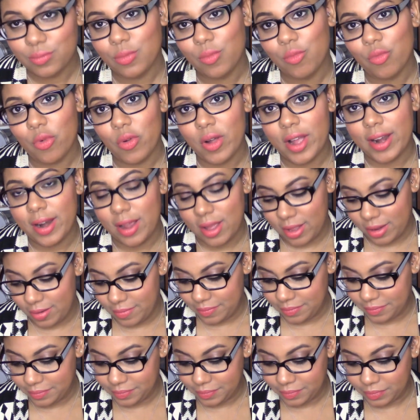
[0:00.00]
Why
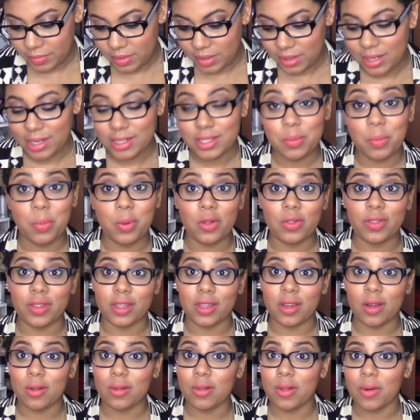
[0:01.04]
not? Not to pull the
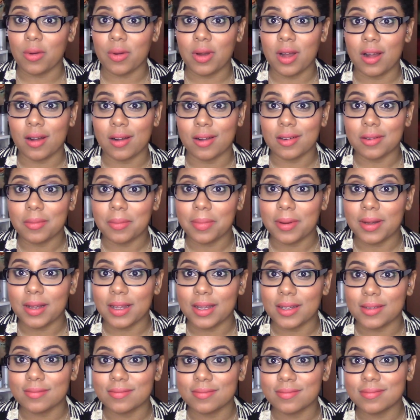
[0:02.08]
YOLO card,
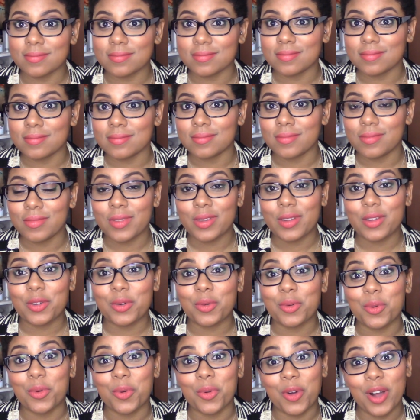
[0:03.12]
but
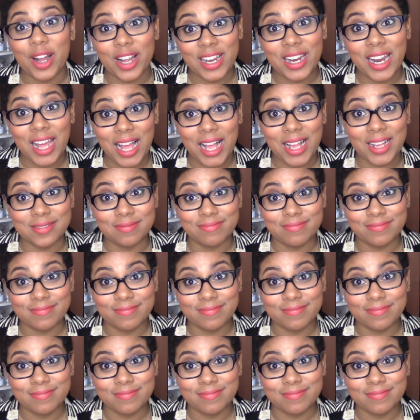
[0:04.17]
why not?